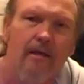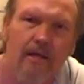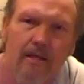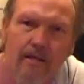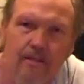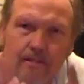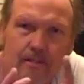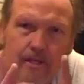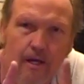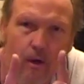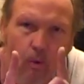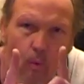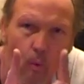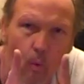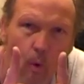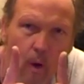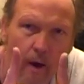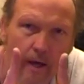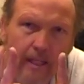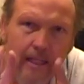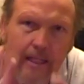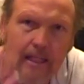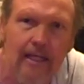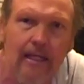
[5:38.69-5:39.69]
is their
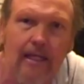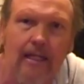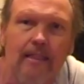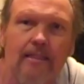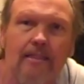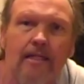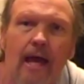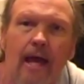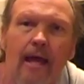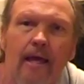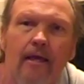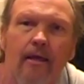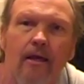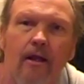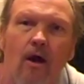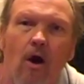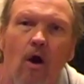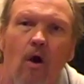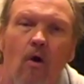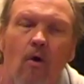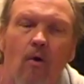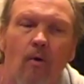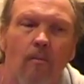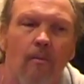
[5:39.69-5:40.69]
one little tank at
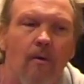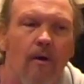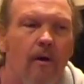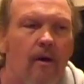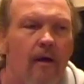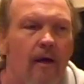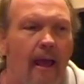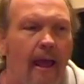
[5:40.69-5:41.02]
home